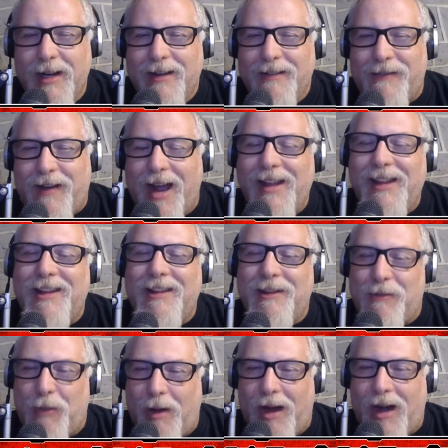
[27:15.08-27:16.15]
Violet
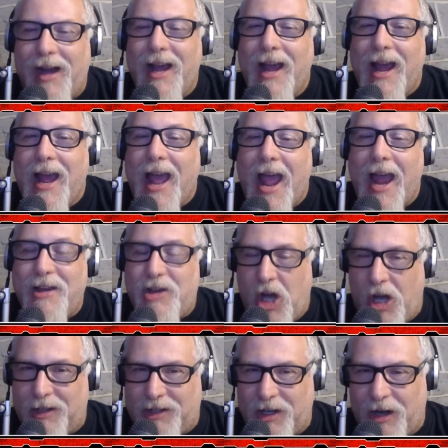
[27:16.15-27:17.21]
Lavoie. And
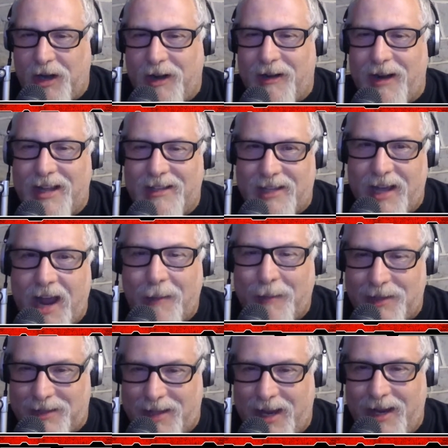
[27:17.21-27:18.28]
talked to her and said how much
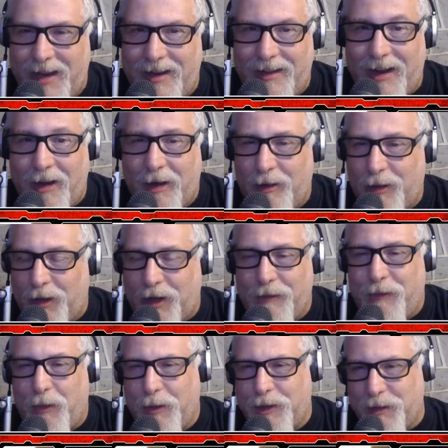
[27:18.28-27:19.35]
they're looking
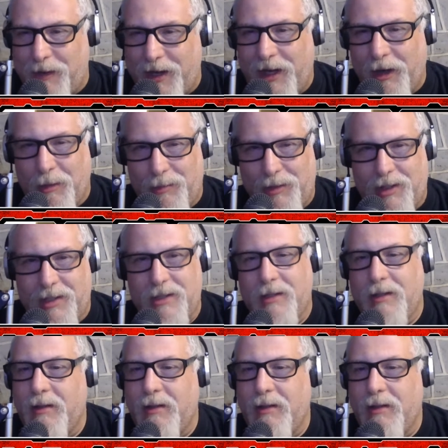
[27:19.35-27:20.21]
forward to reading her books.